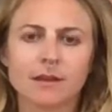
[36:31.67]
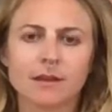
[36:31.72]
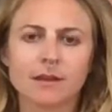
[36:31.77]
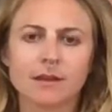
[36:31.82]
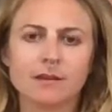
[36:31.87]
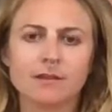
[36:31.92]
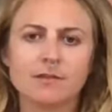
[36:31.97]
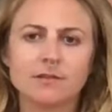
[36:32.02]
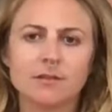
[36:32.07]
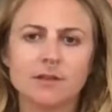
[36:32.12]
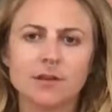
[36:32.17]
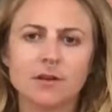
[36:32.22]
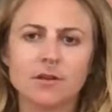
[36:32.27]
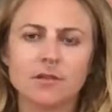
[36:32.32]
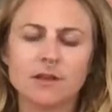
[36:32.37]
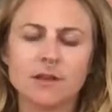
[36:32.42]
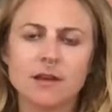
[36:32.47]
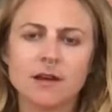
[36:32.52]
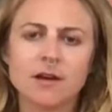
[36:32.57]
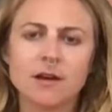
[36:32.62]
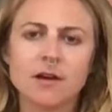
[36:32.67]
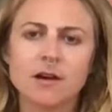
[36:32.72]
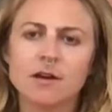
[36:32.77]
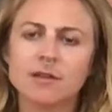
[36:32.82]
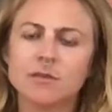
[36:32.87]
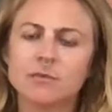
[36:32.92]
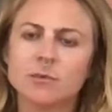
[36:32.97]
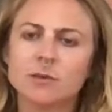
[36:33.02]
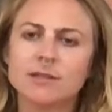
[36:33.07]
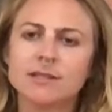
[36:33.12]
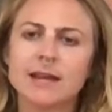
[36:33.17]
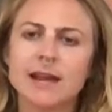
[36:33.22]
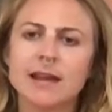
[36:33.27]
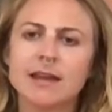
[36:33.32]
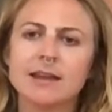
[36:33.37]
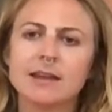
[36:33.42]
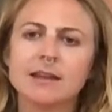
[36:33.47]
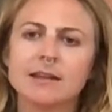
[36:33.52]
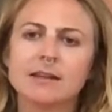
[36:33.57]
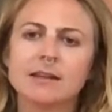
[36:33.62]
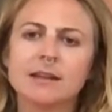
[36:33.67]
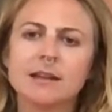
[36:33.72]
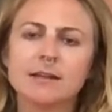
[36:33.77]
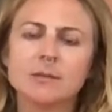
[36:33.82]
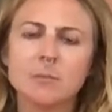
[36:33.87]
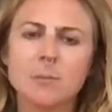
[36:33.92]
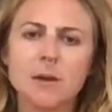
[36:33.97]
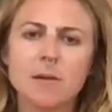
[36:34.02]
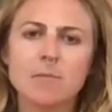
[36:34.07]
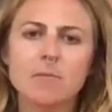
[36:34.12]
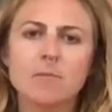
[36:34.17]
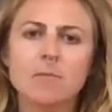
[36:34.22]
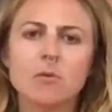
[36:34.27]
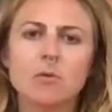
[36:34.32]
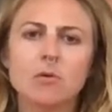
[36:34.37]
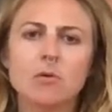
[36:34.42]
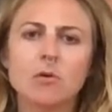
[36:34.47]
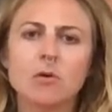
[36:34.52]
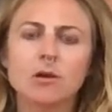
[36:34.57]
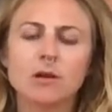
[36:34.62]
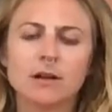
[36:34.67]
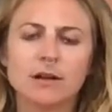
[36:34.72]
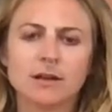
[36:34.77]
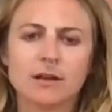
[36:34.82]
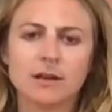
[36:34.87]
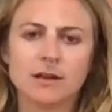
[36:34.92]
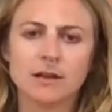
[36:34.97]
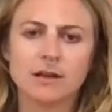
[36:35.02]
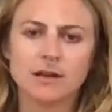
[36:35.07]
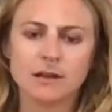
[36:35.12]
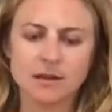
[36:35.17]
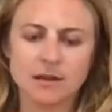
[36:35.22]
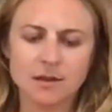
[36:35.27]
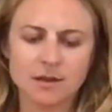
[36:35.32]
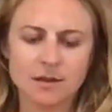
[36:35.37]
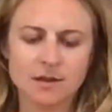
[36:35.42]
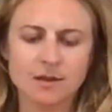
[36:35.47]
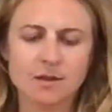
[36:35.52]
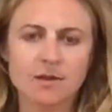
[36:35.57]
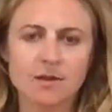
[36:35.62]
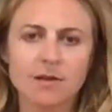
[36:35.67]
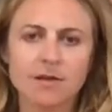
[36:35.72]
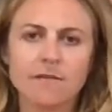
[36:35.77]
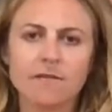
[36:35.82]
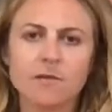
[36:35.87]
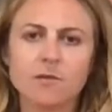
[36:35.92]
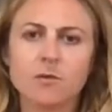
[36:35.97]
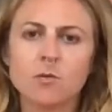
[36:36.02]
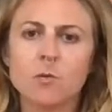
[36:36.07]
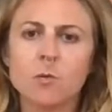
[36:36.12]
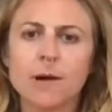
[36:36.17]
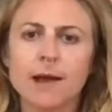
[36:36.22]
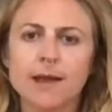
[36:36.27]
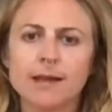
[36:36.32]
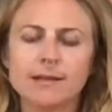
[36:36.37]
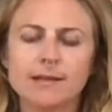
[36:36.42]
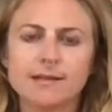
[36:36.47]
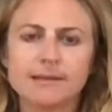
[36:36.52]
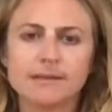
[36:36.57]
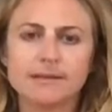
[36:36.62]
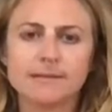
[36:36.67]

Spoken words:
as though the earth were taking a little bit more of your weight.